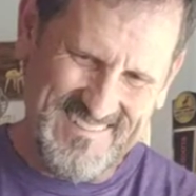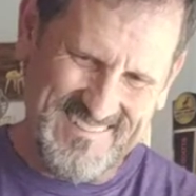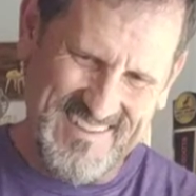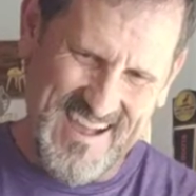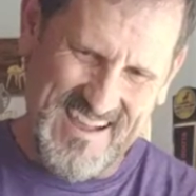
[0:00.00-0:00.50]

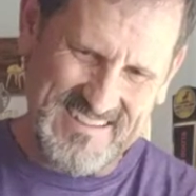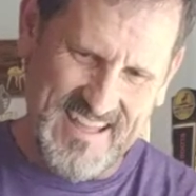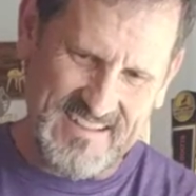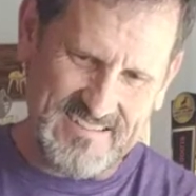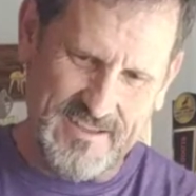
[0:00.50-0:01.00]
gosh,
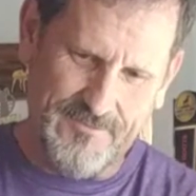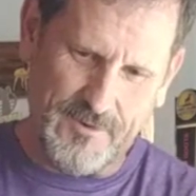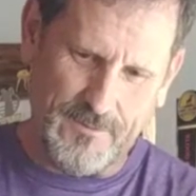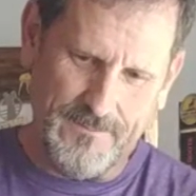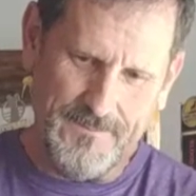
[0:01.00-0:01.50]
that's
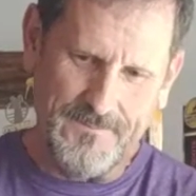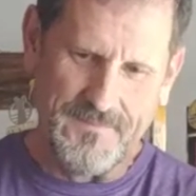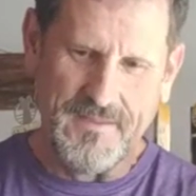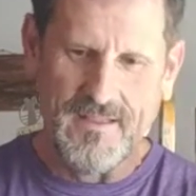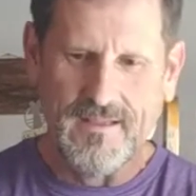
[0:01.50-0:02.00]
difficult.
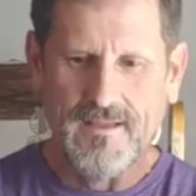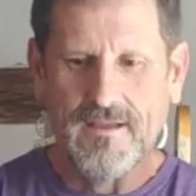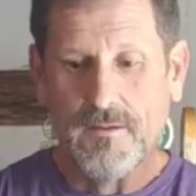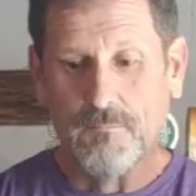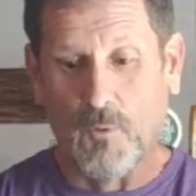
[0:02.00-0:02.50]

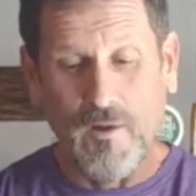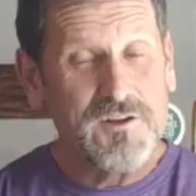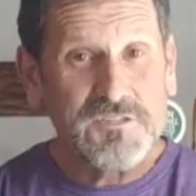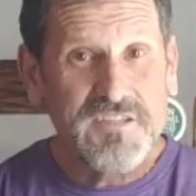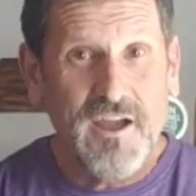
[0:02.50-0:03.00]
But
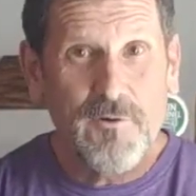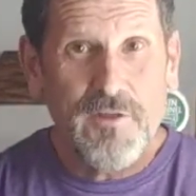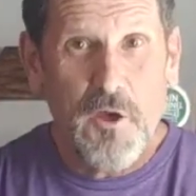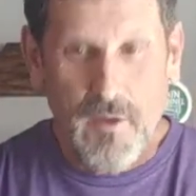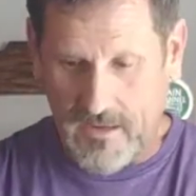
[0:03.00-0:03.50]
we'll still
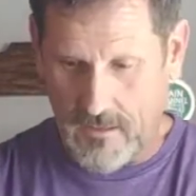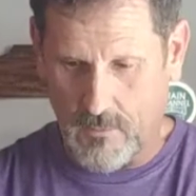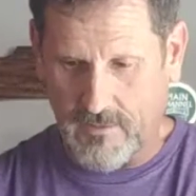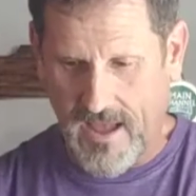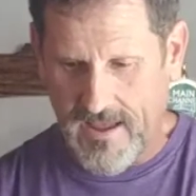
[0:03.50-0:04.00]
do it,
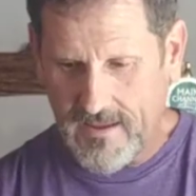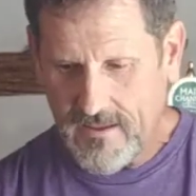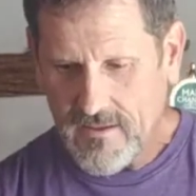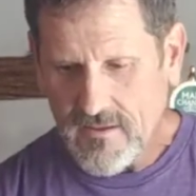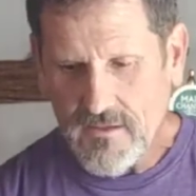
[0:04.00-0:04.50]
okay?
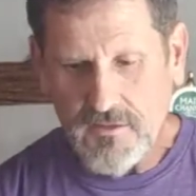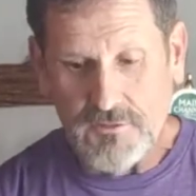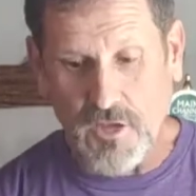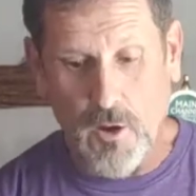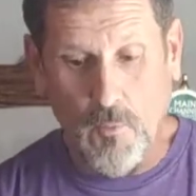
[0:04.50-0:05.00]

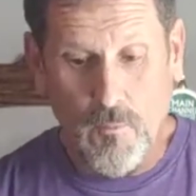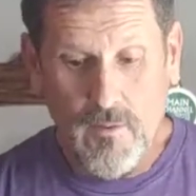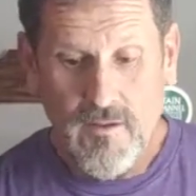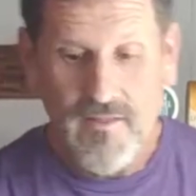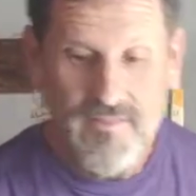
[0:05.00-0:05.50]
So
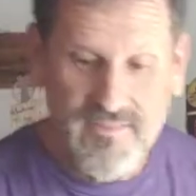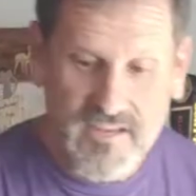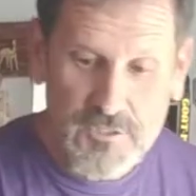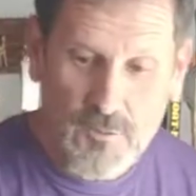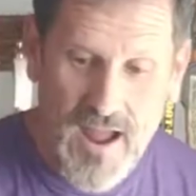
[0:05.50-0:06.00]

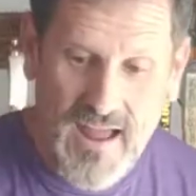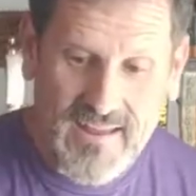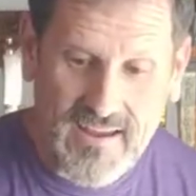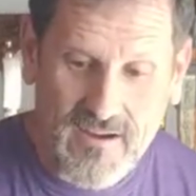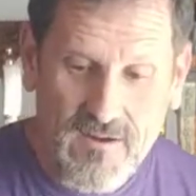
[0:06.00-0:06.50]
this right
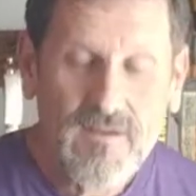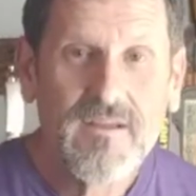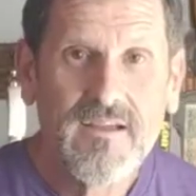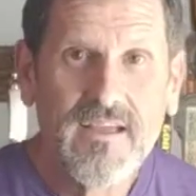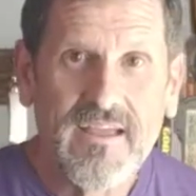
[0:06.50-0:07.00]
here
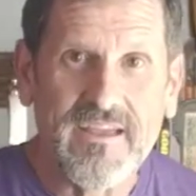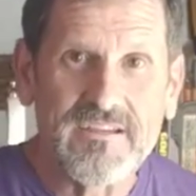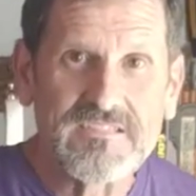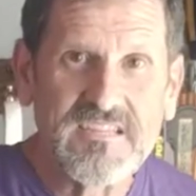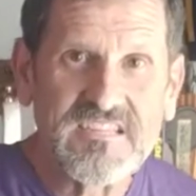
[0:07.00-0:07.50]

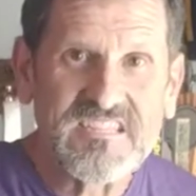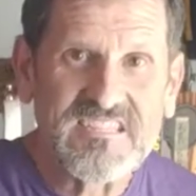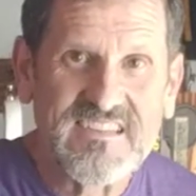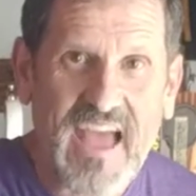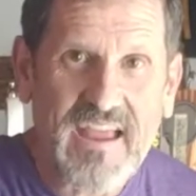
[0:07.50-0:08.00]
is the
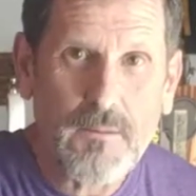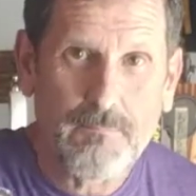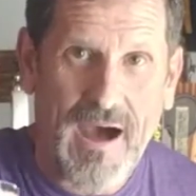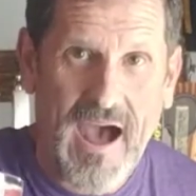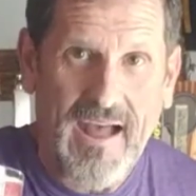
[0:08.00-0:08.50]
snake
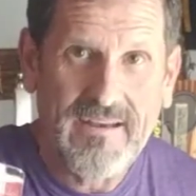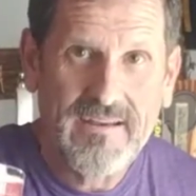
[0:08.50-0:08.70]
bite.